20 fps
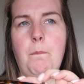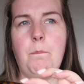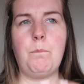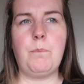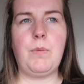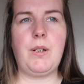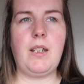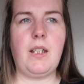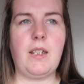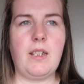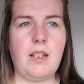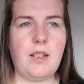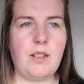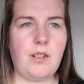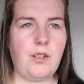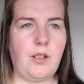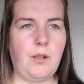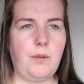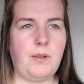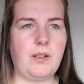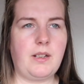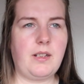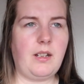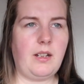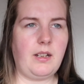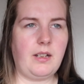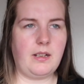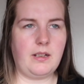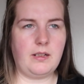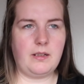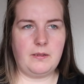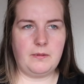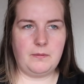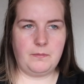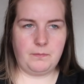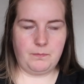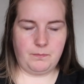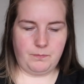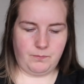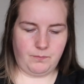But yeah, that's so exciting.
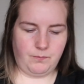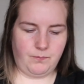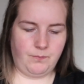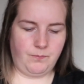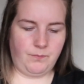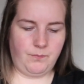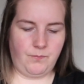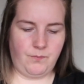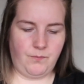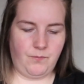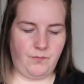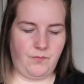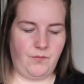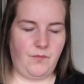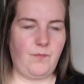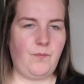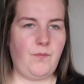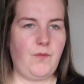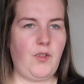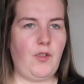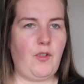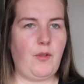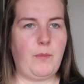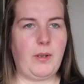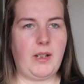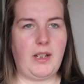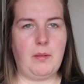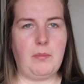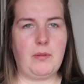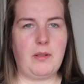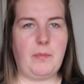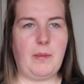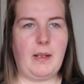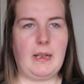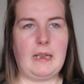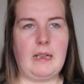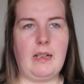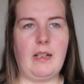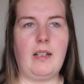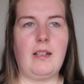Sorry, my neighbour's
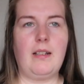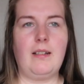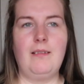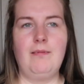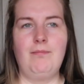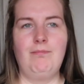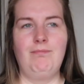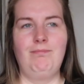back again.